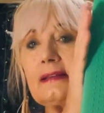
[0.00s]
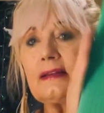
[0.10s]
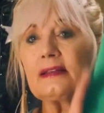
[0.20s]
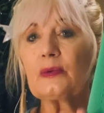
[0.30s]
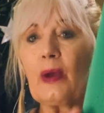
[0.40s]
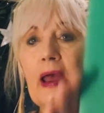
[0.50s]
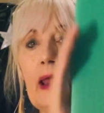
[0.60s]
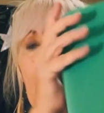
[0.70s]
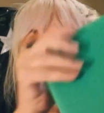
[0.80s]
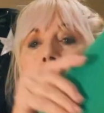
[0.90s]
this
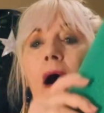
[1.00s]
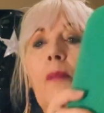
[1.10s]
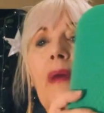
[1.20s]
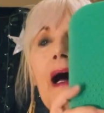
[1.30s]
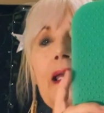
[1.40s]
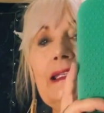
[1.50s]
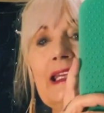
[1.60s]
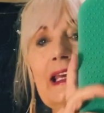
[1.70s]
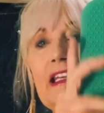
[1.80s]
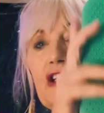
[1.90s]
way by
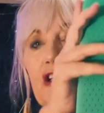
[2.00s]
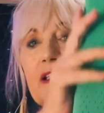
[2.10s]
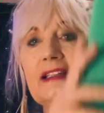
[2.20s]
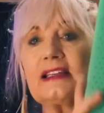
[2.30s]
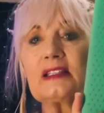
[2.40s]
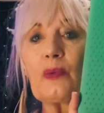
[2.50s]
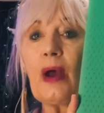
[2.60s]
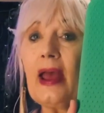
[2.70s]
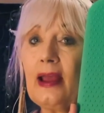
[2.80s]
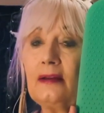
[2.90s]
10 inches this
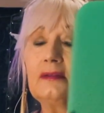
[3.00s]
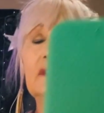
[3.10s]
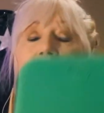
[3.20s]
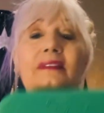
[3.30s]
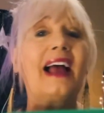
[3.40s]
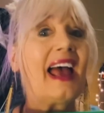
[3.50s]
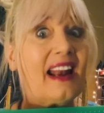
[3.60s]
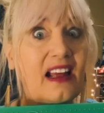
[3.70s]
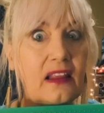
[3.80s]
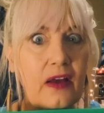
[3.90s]
way.
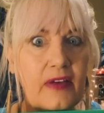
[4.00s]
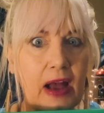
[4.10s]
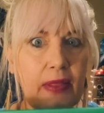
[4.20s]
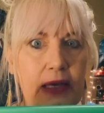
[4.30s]
And I love how they